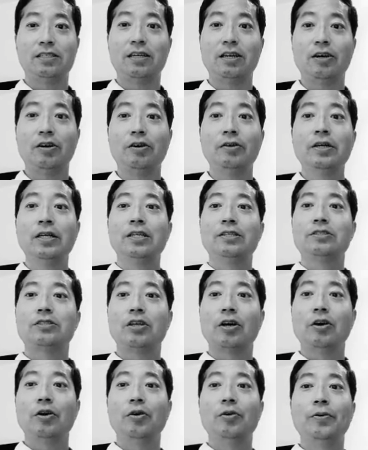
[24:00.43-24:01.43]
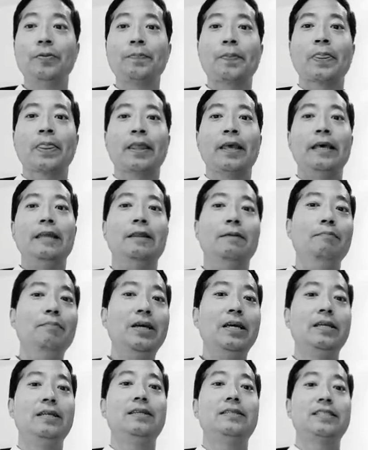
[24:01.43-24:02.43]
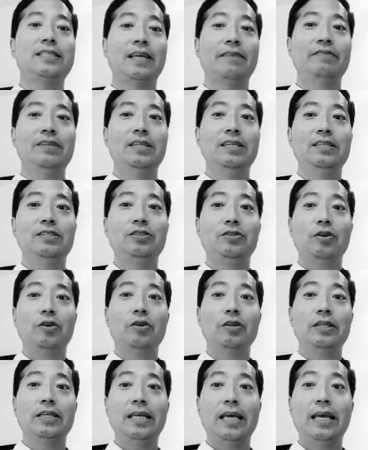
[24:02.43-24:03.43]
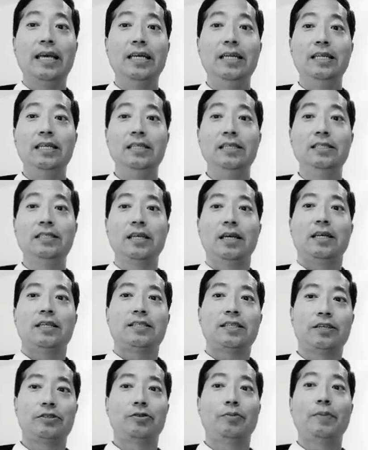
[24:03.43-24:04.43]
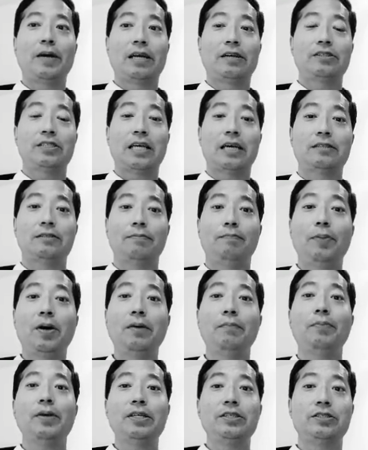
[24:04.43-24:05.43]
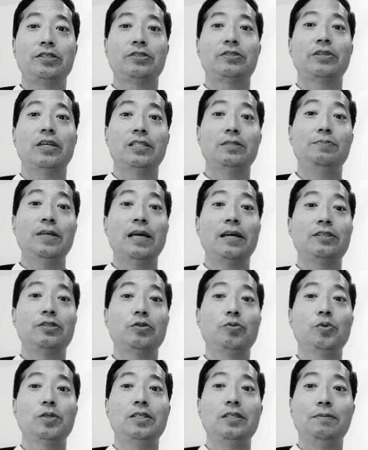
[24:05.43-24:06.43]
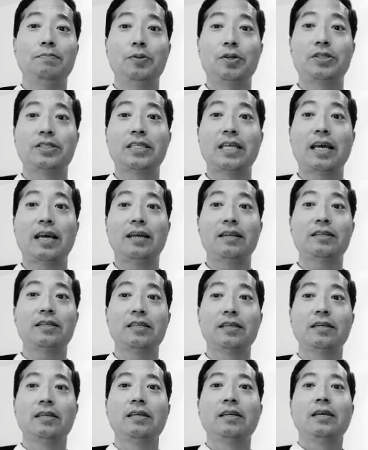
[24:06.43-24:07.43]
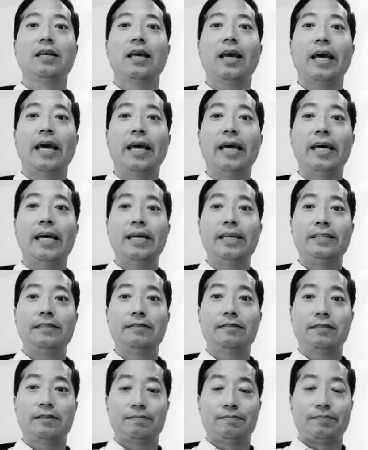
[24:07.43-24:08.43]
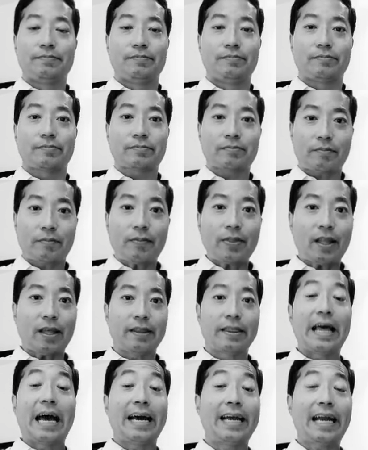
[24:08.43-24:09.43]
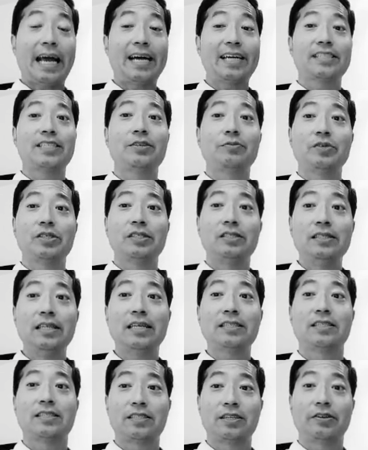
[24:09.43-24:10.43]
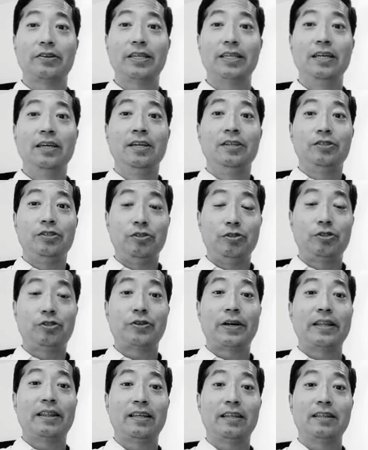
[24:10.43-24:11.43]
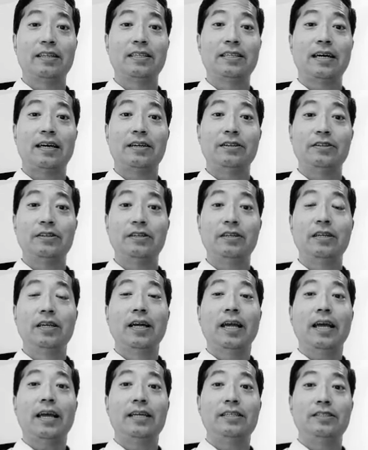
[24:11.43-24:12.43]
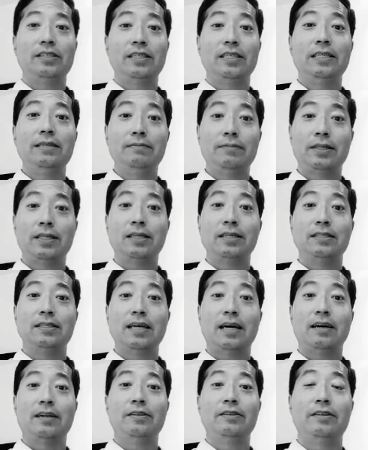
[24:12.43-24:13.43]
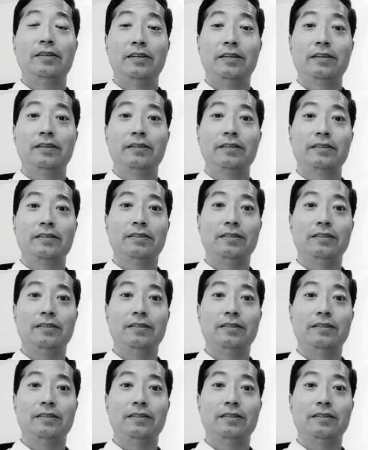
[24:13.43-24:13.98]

ago. So in the mid 70s to early 80s, central bankers had to pump interest rates beyond 20%, and that action was necessary to strengthen the dollar and to keep the dollar,